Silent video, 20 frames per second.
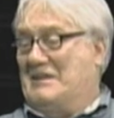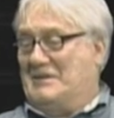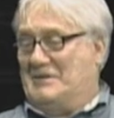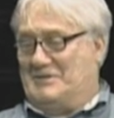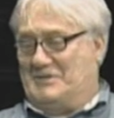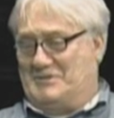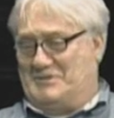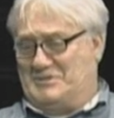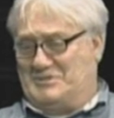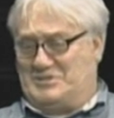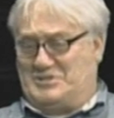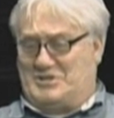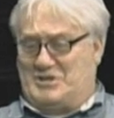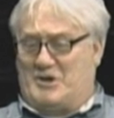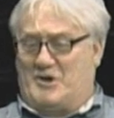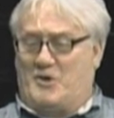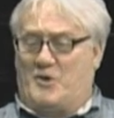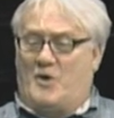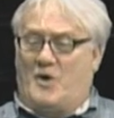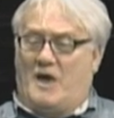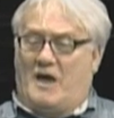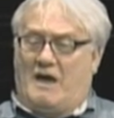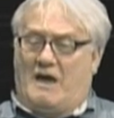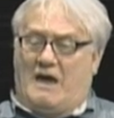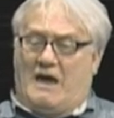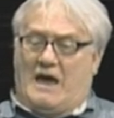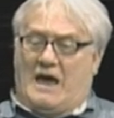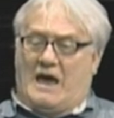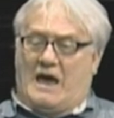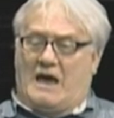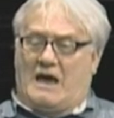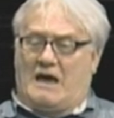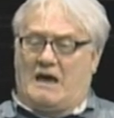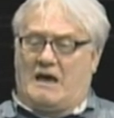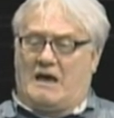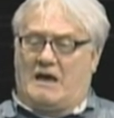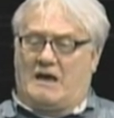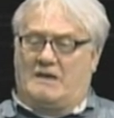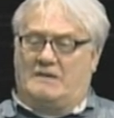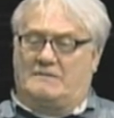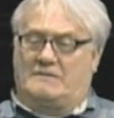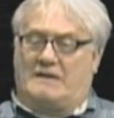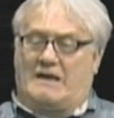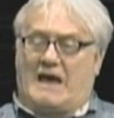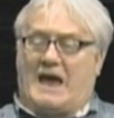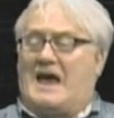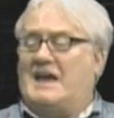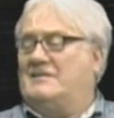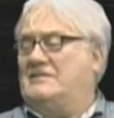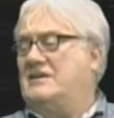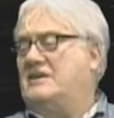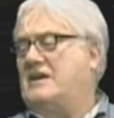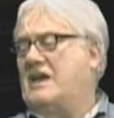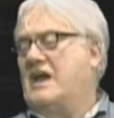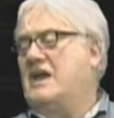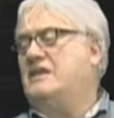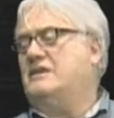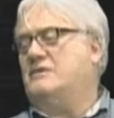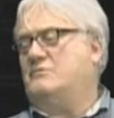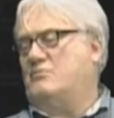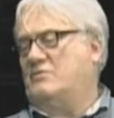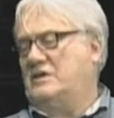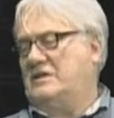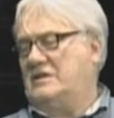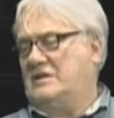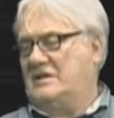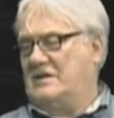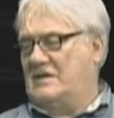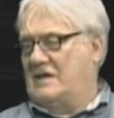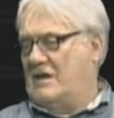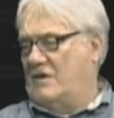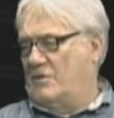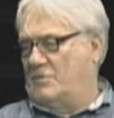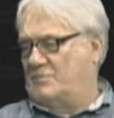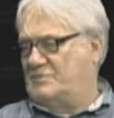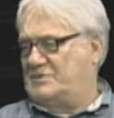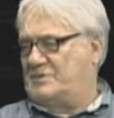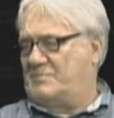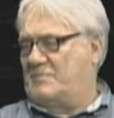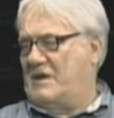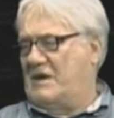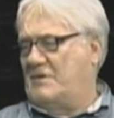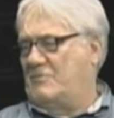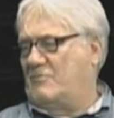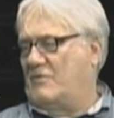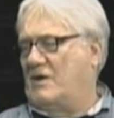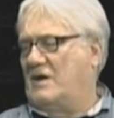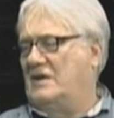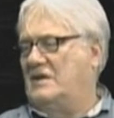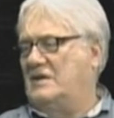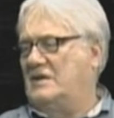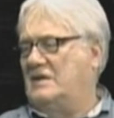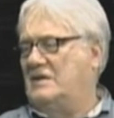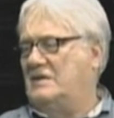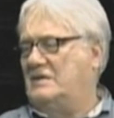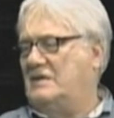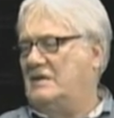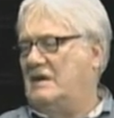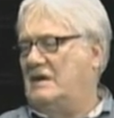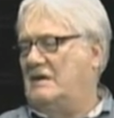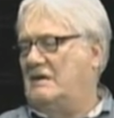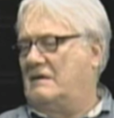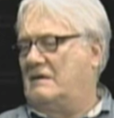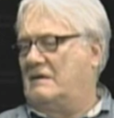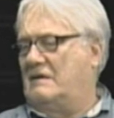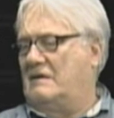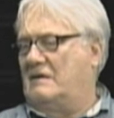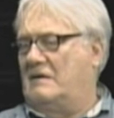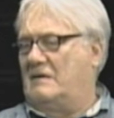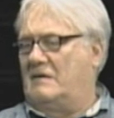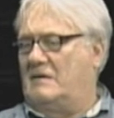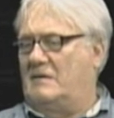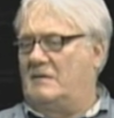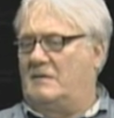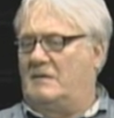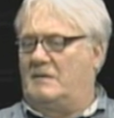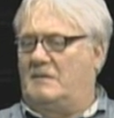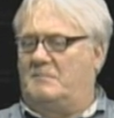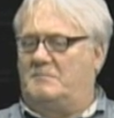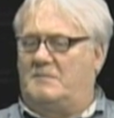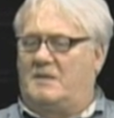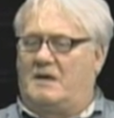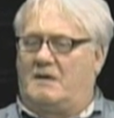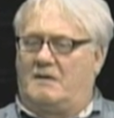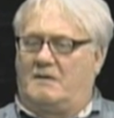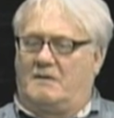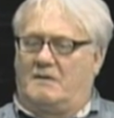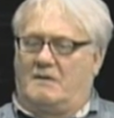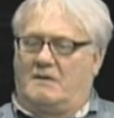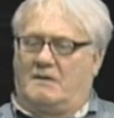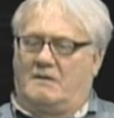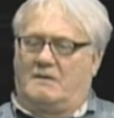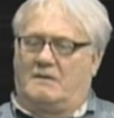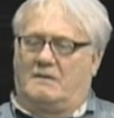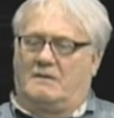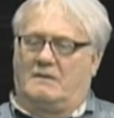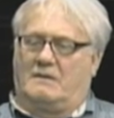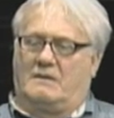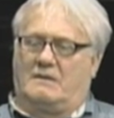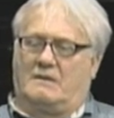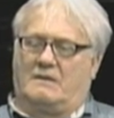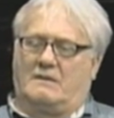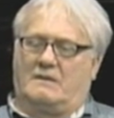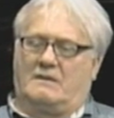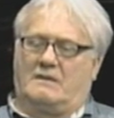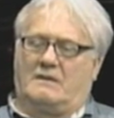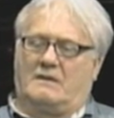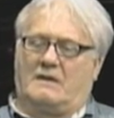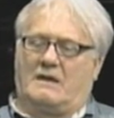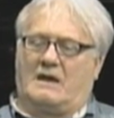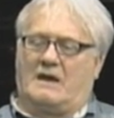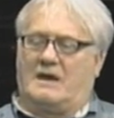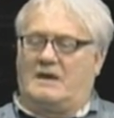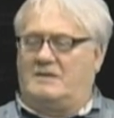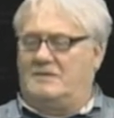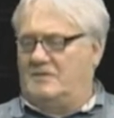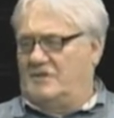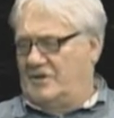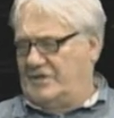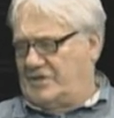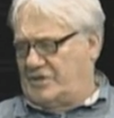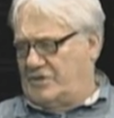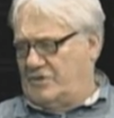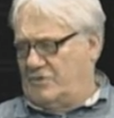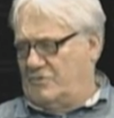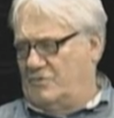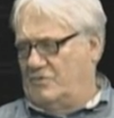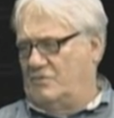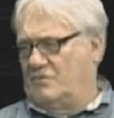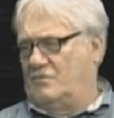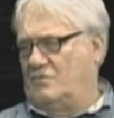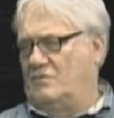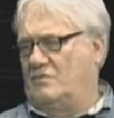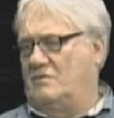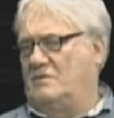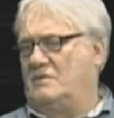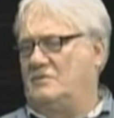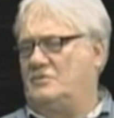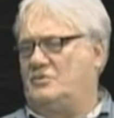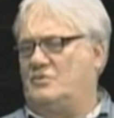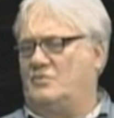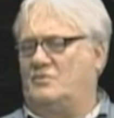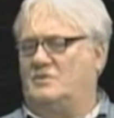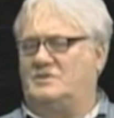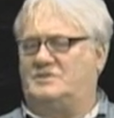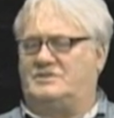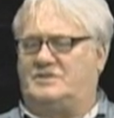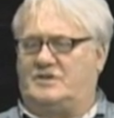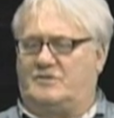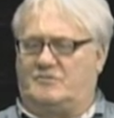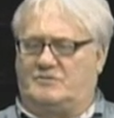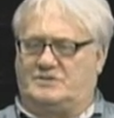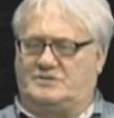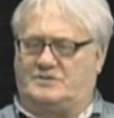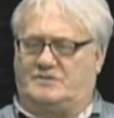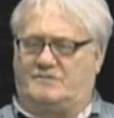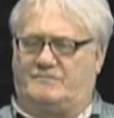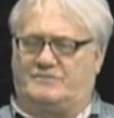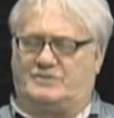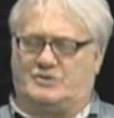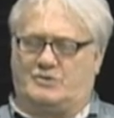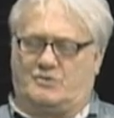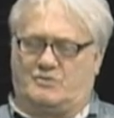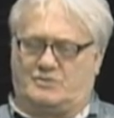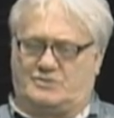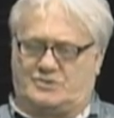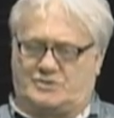into the show. I think any reading helps my writing. I, like you, do a series of short